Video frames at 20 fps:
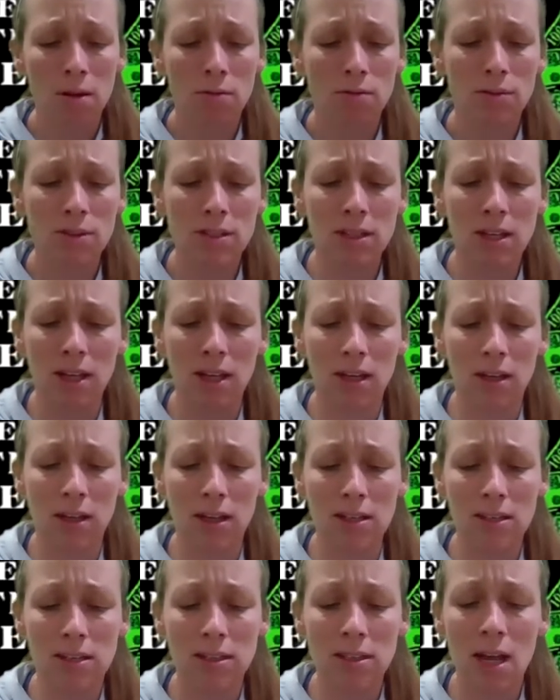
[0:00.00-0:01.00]

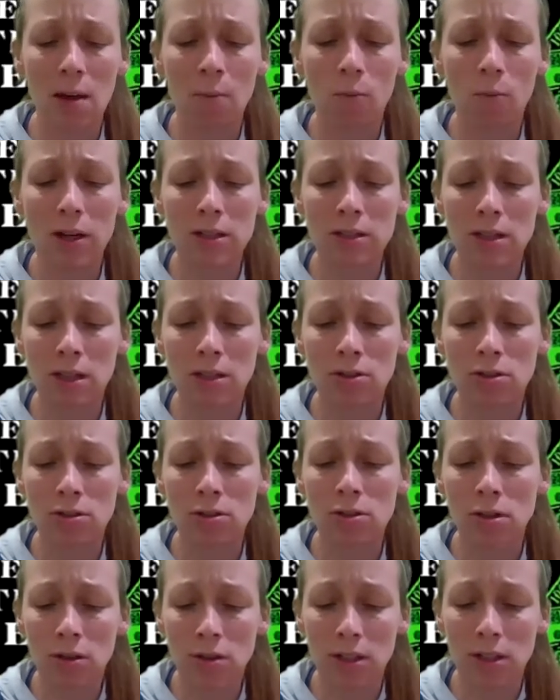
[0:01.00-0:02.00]
Ridiculous. Sam Westing
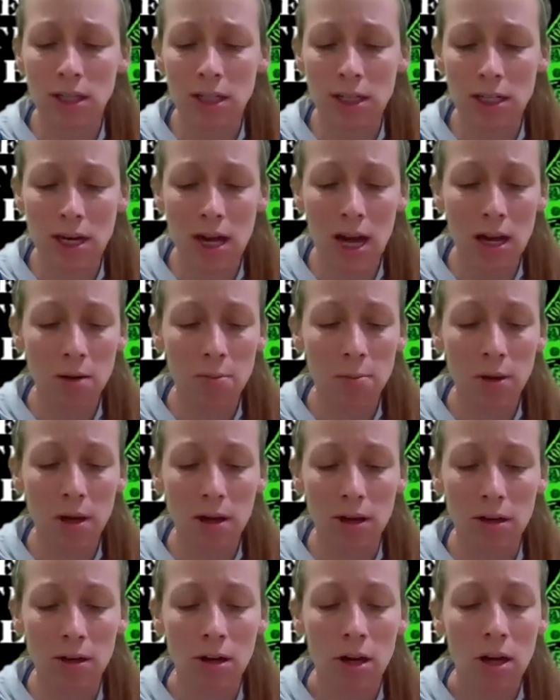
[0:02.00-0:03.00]
certainly did not
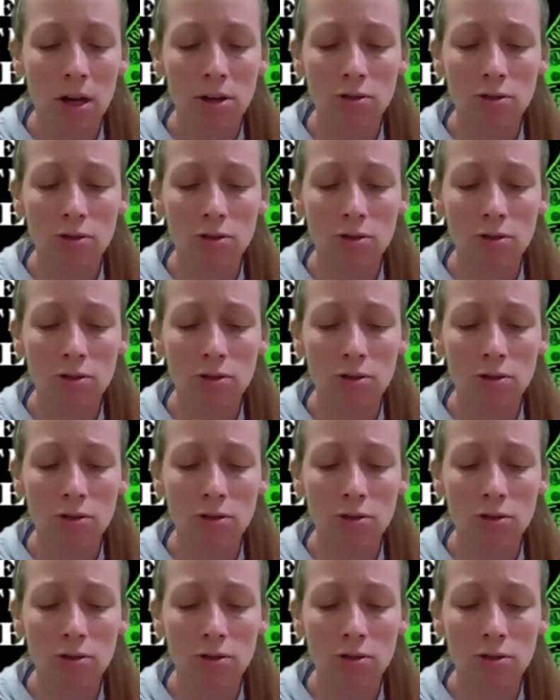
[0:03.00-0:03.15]
appear